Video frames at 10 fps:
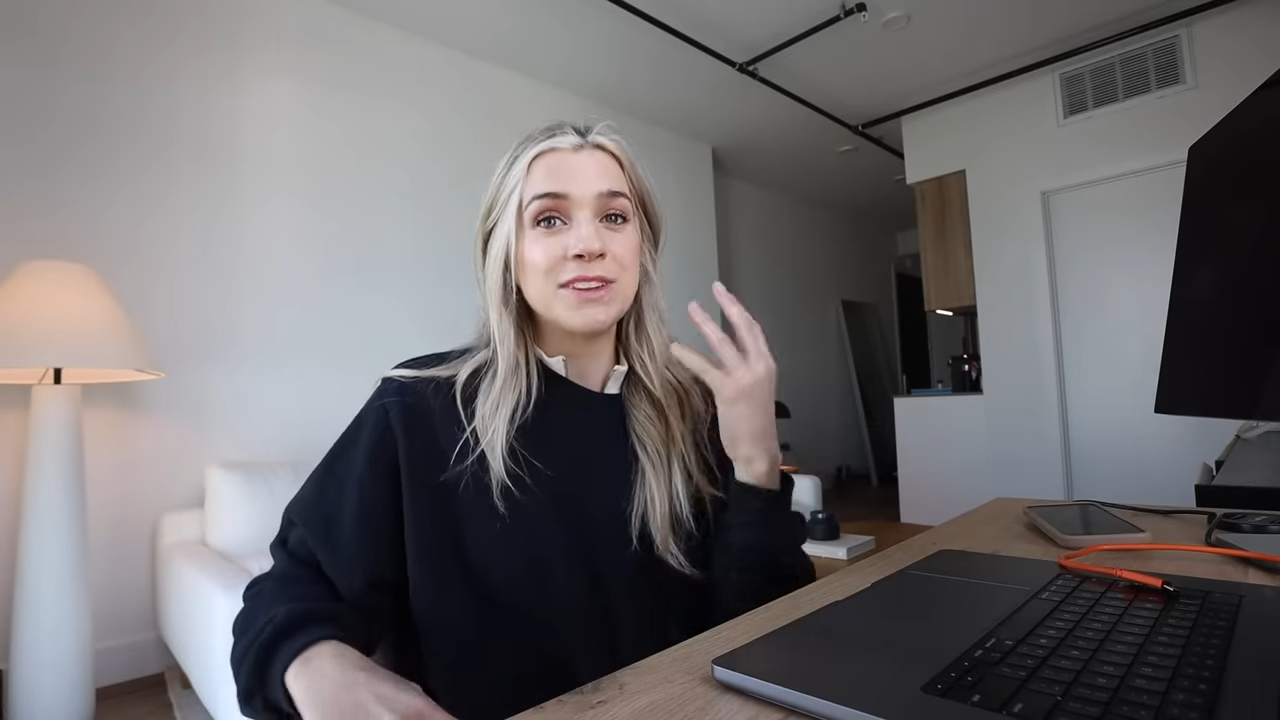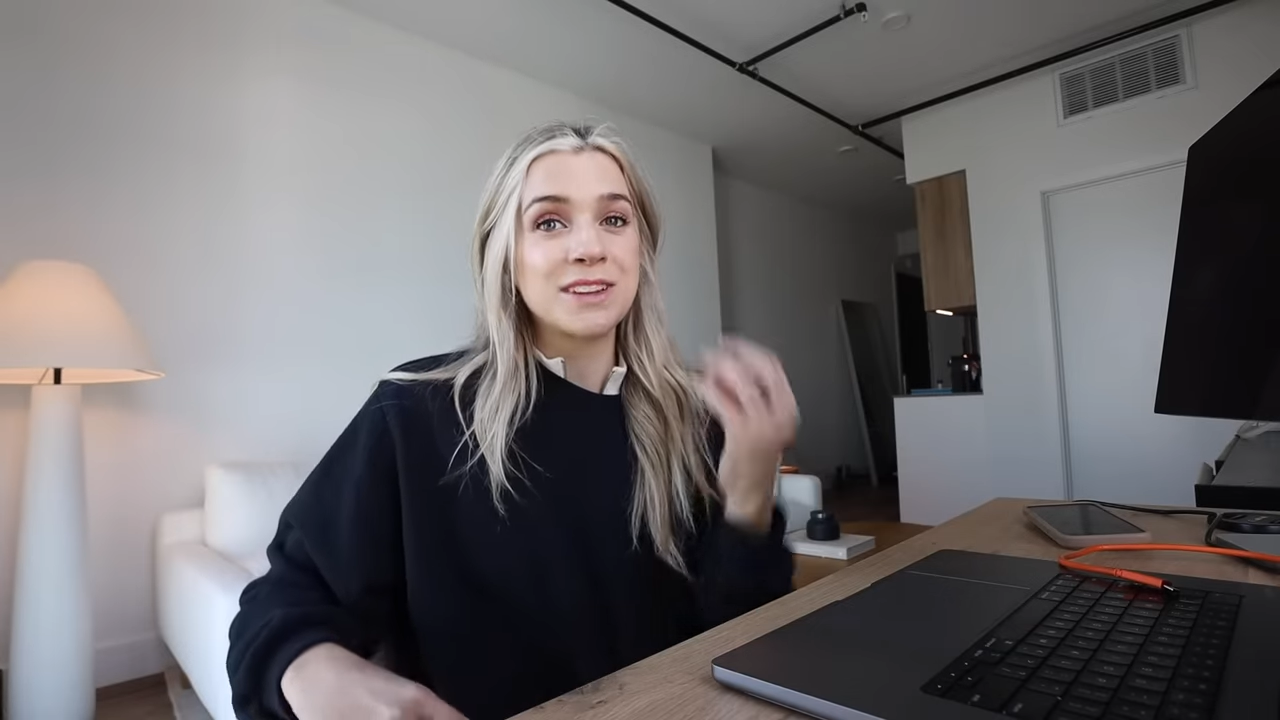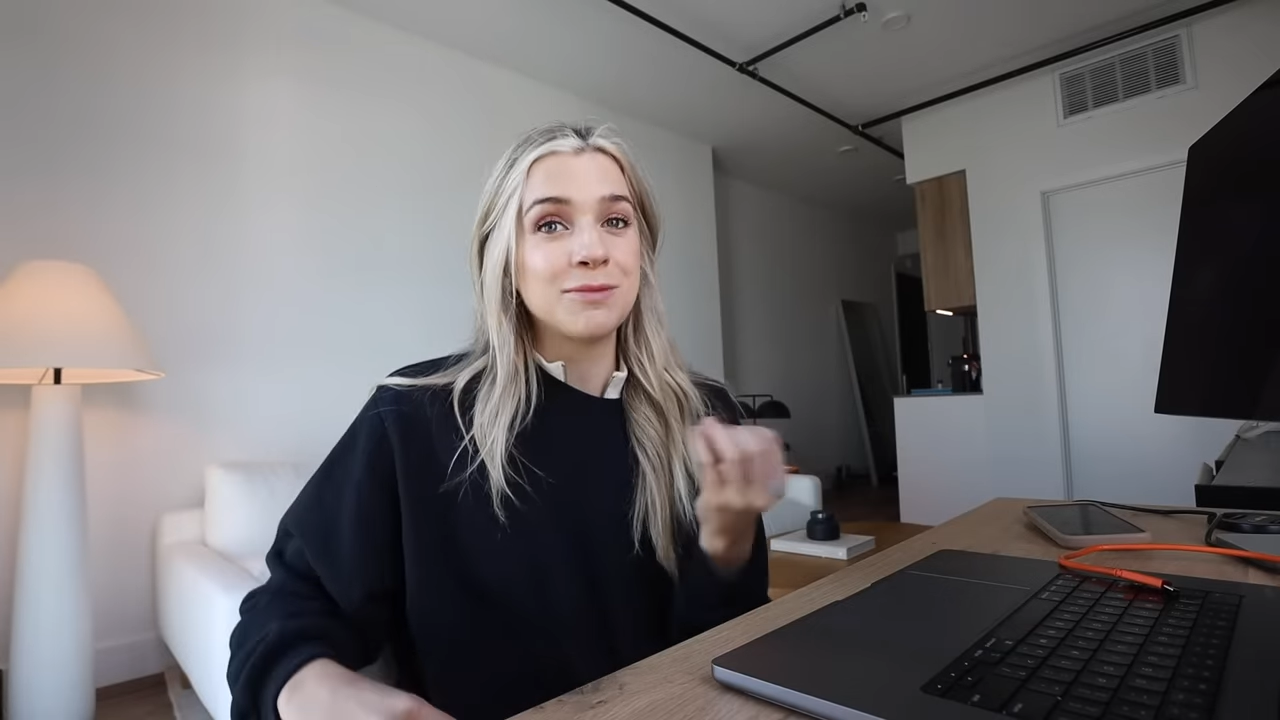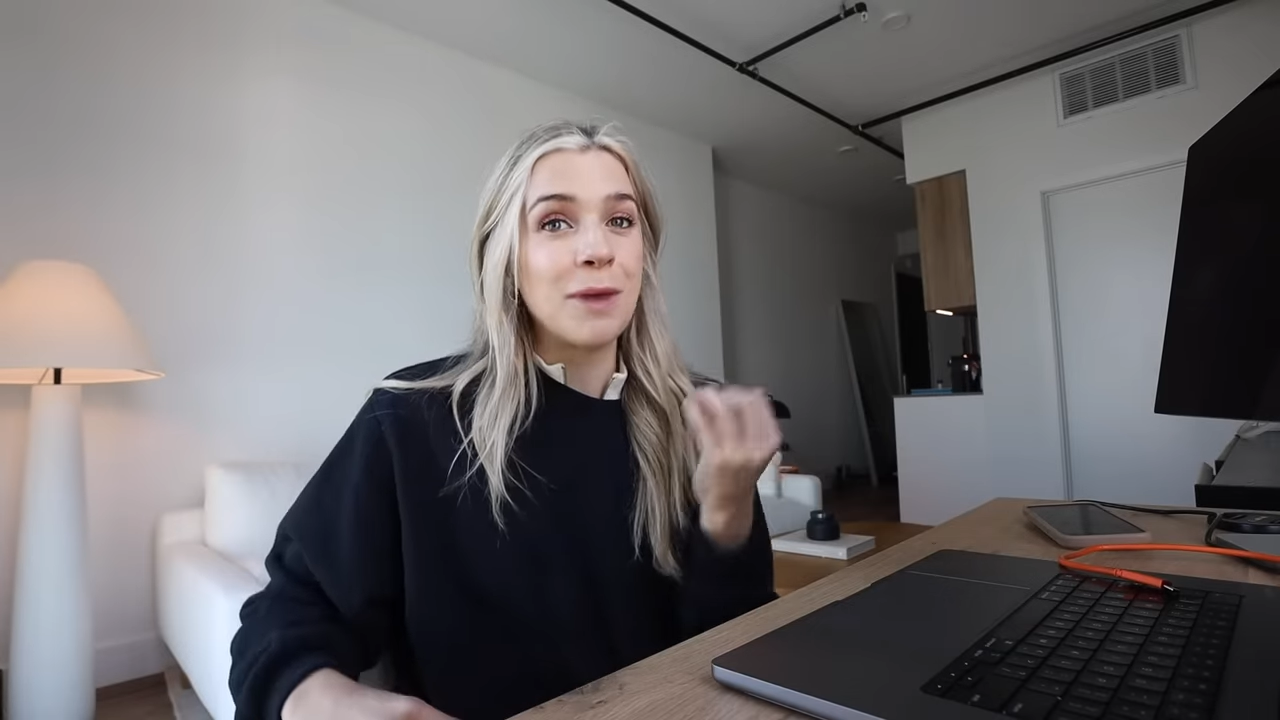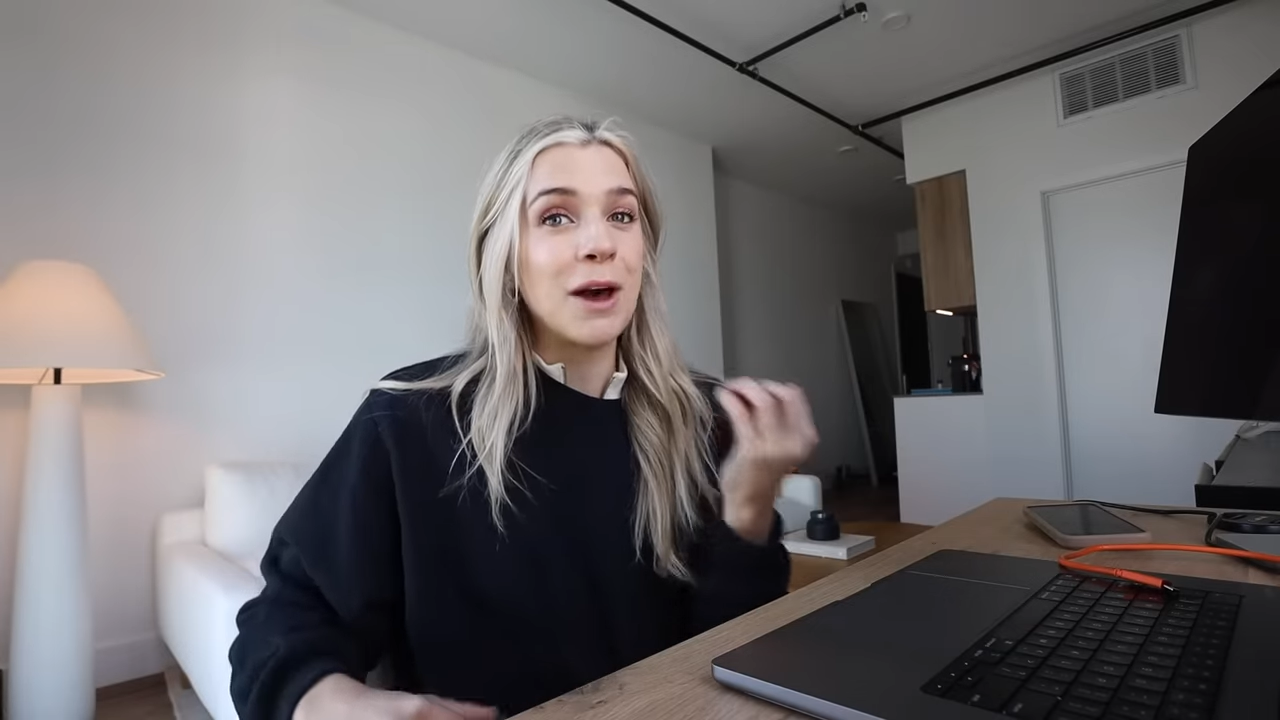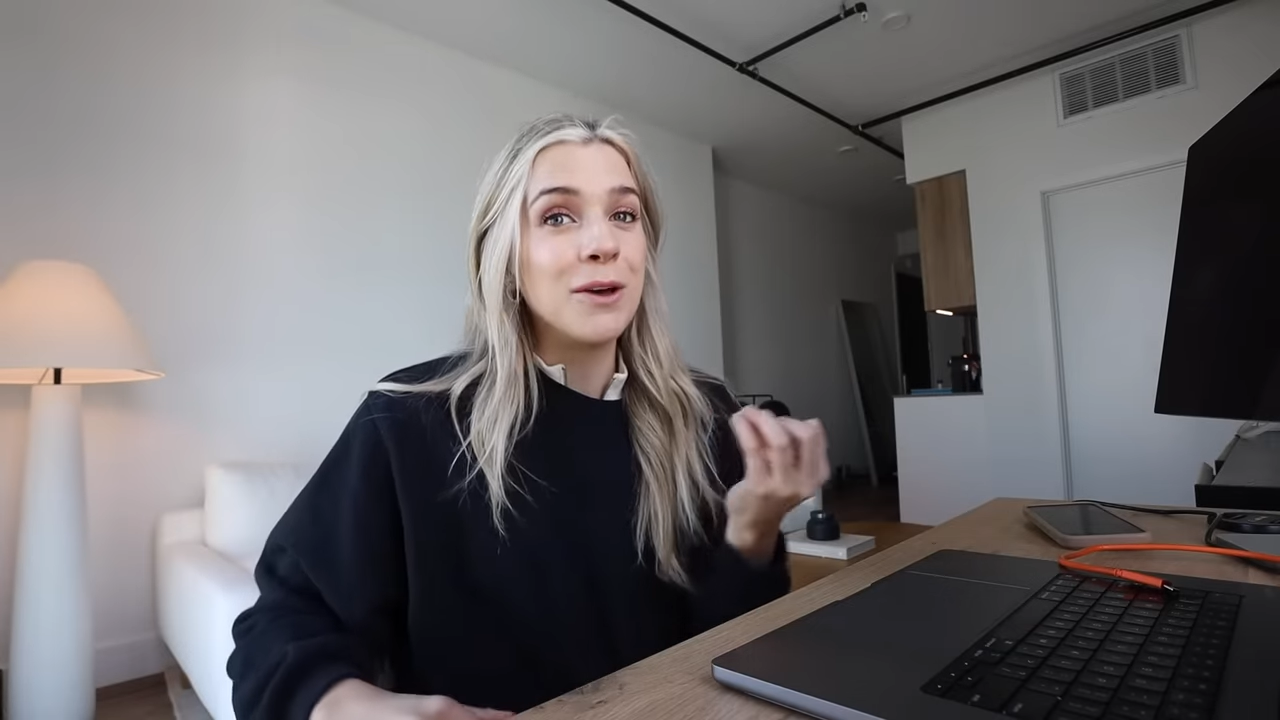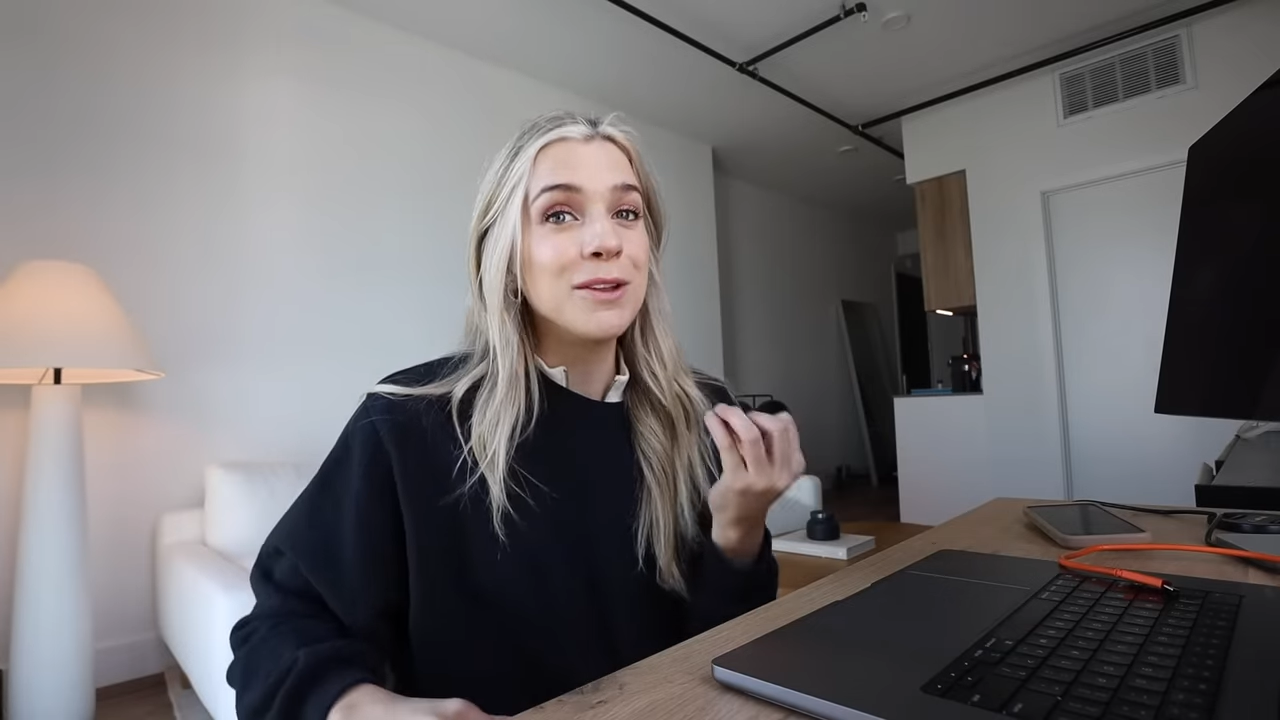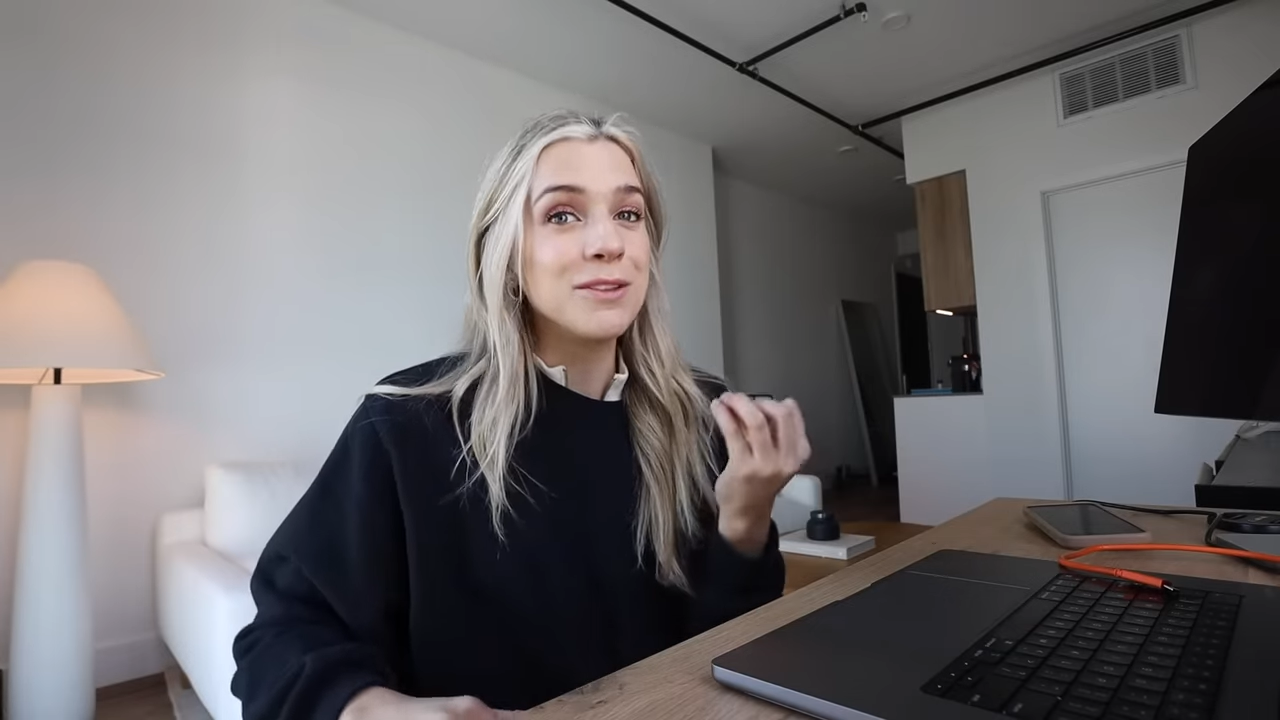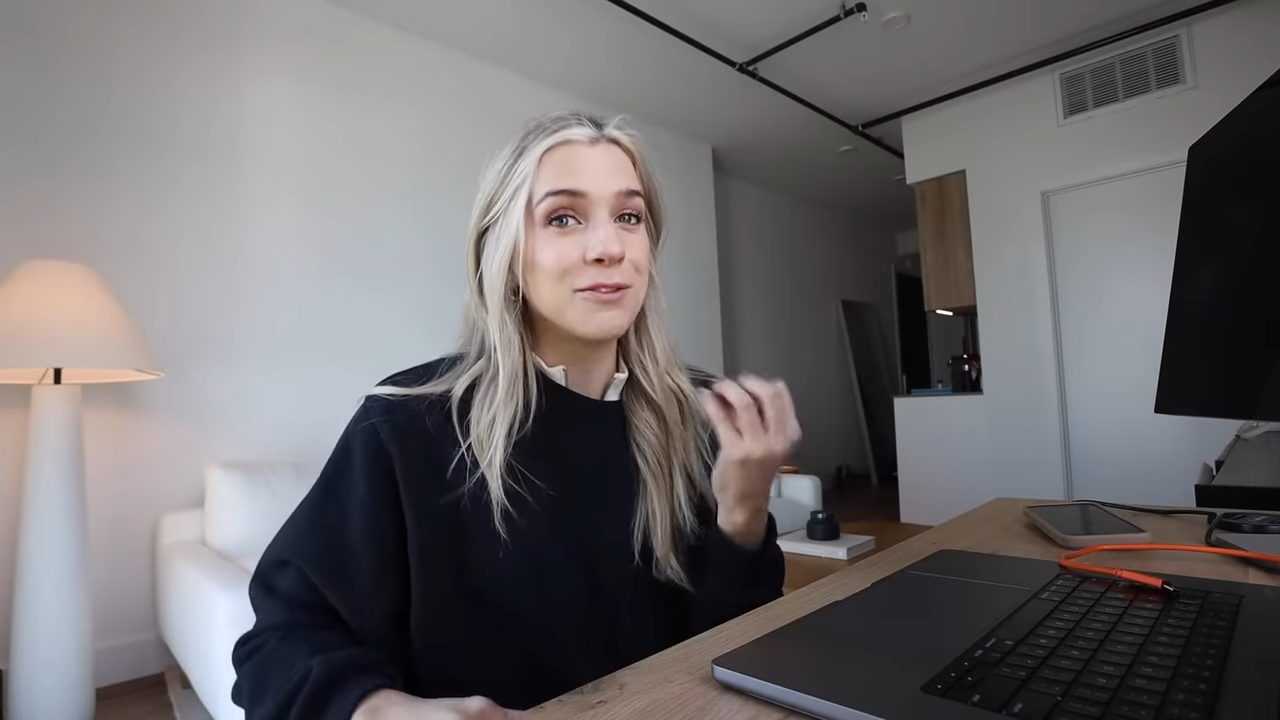smell